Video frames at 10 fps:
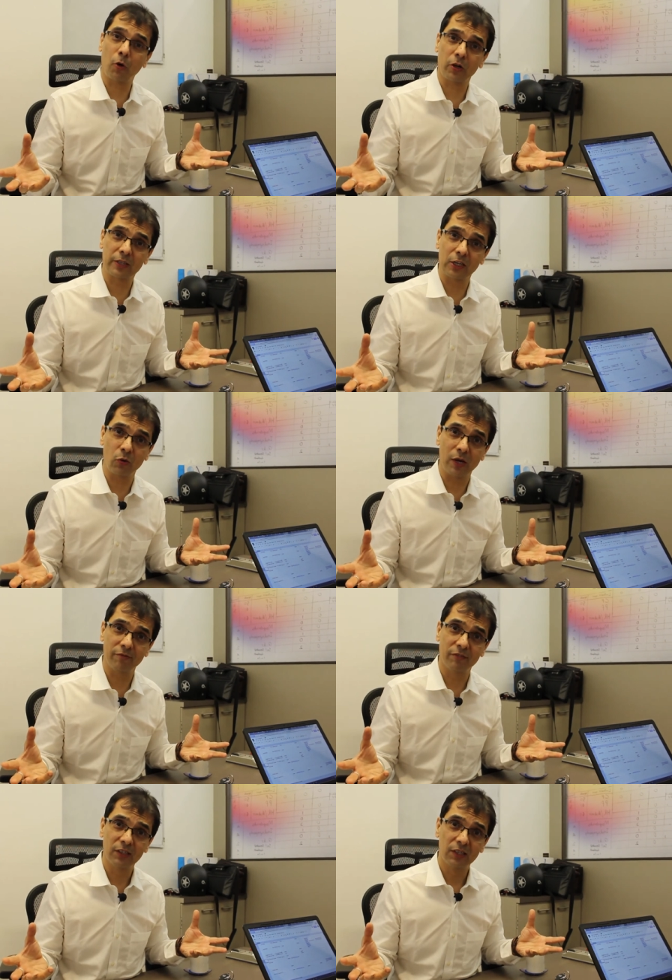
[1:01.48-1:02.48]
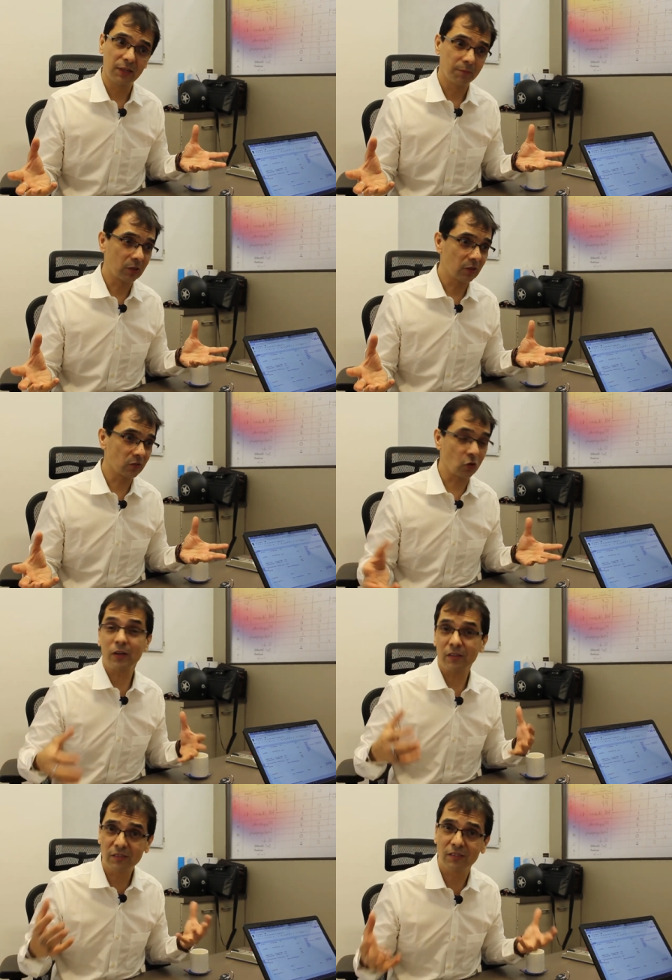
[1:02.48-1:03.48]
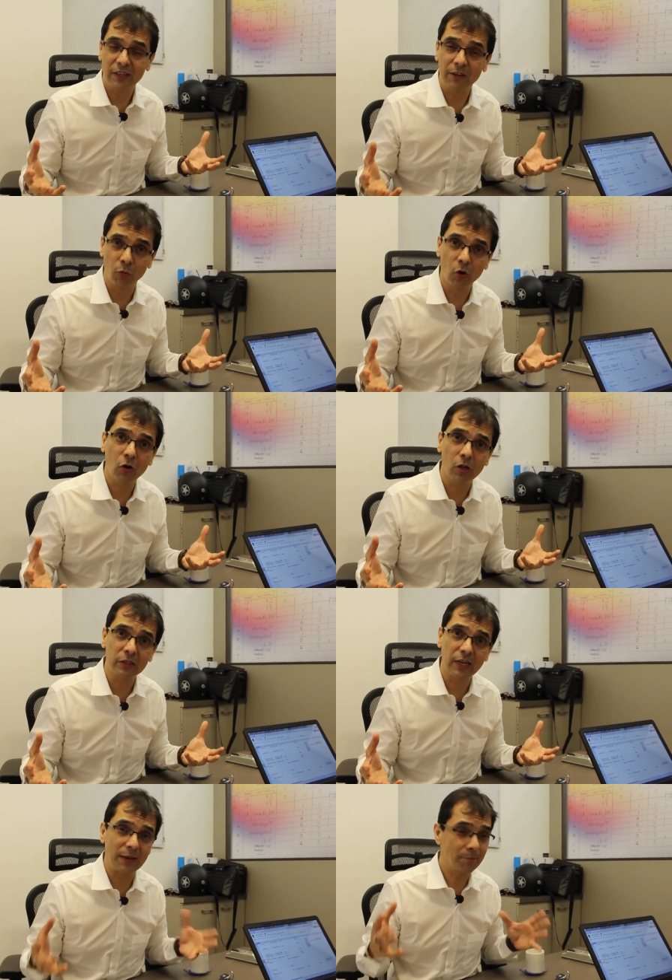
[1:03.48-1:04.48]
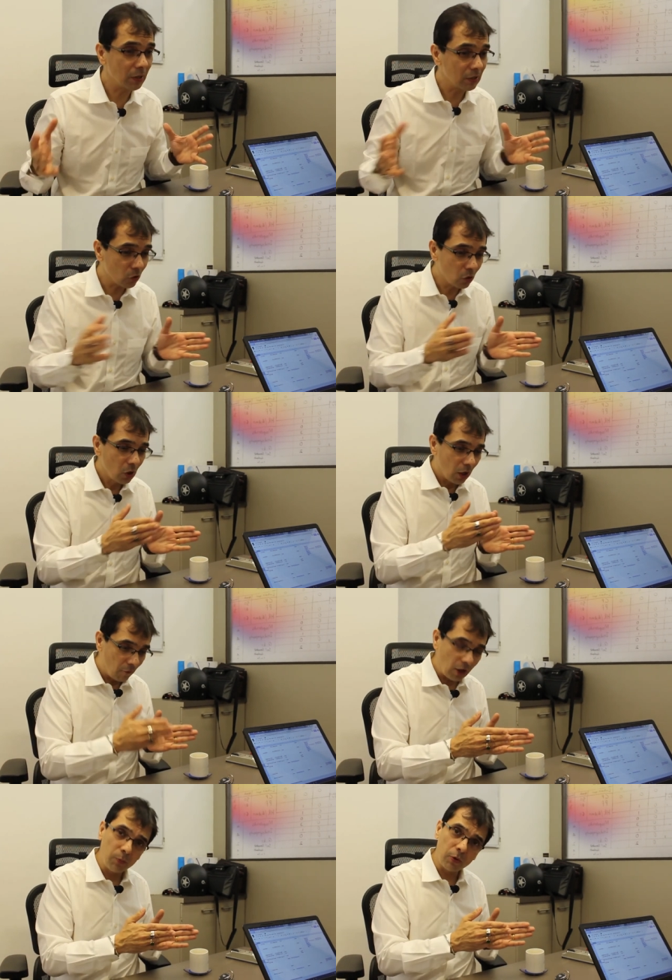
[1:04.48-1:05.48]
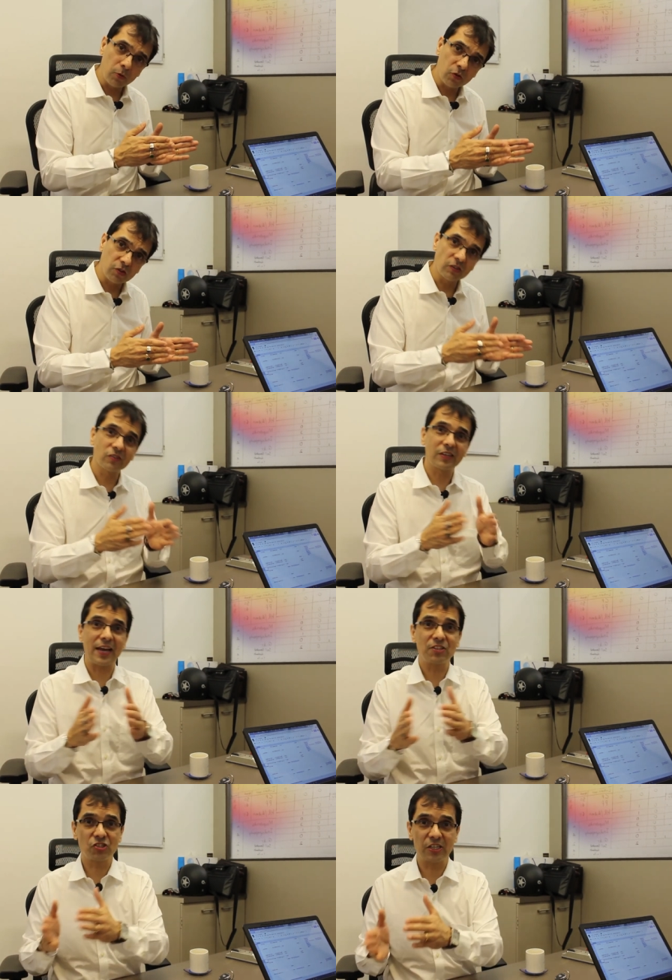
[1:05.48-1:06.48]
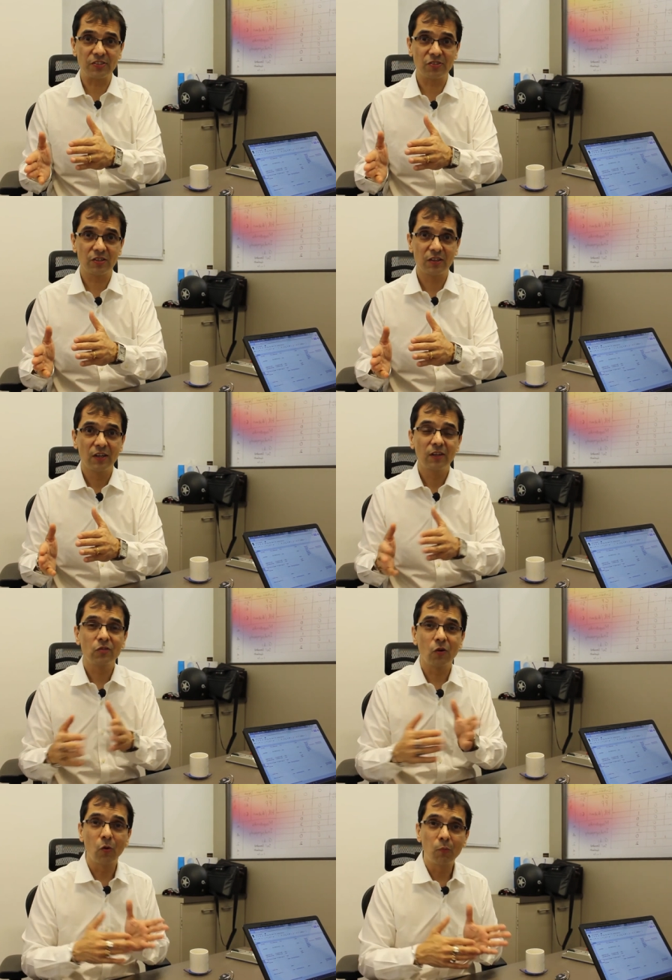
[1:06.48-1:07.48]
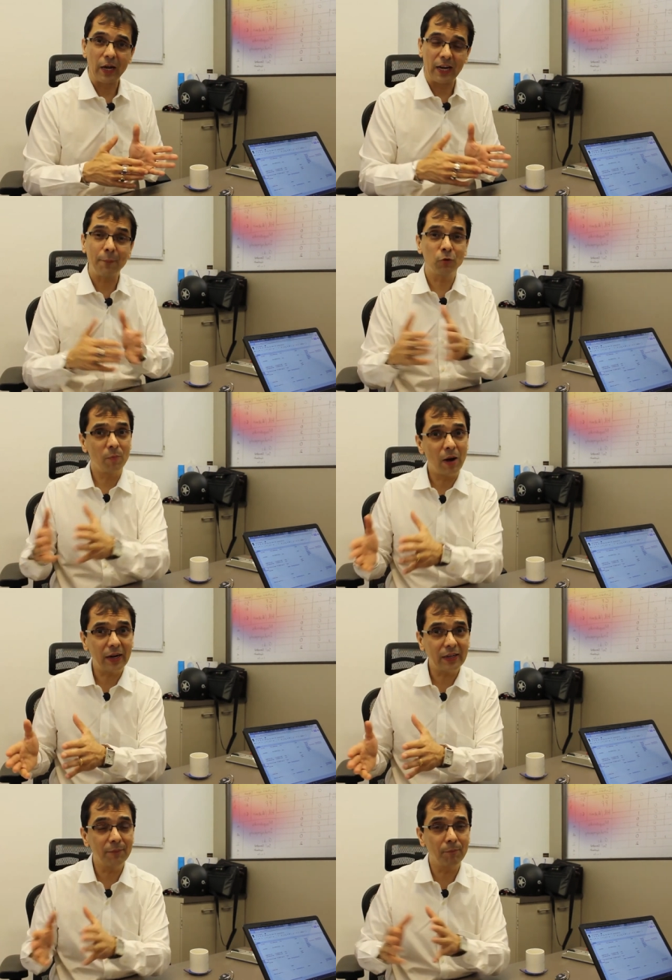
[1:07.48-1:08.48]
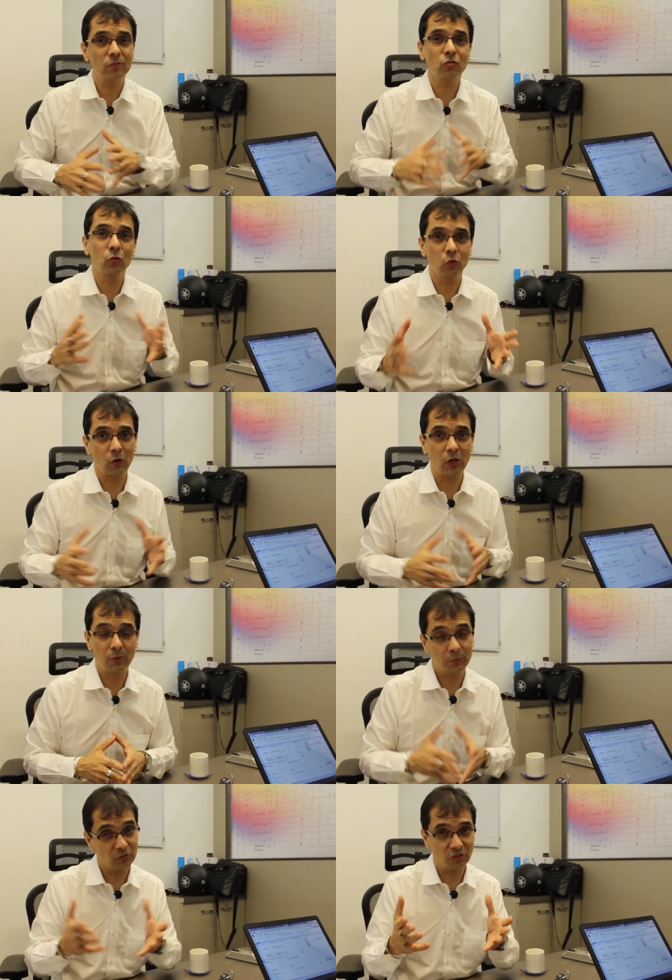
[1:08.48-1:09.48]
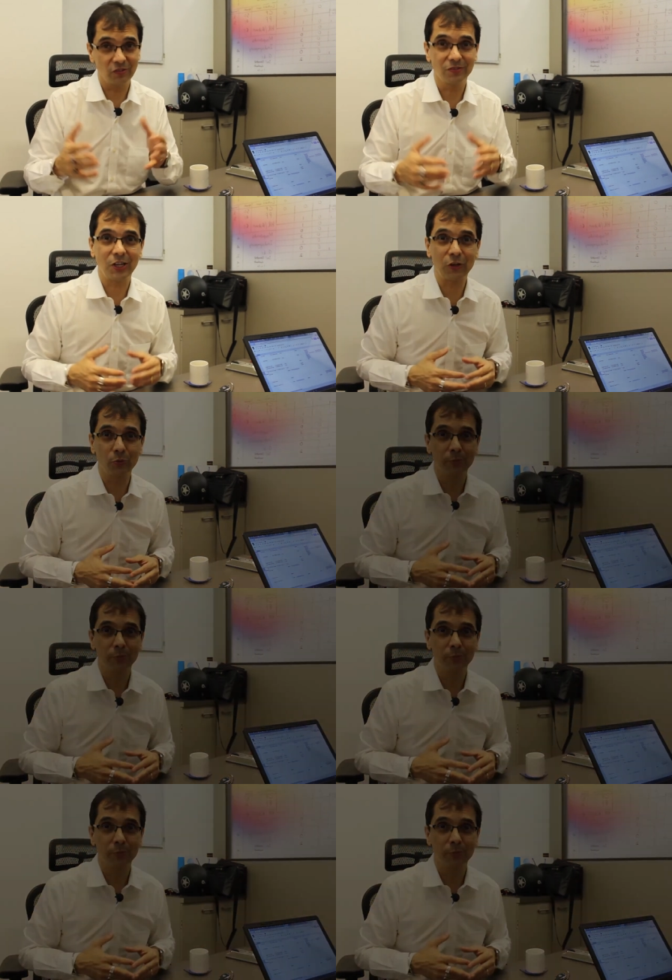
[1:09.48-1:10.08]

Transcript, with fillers: a product that you have because not necessarily it'll work all the time, but you know, value propositions can change. So adapt your marketing based on those value propositions. Thank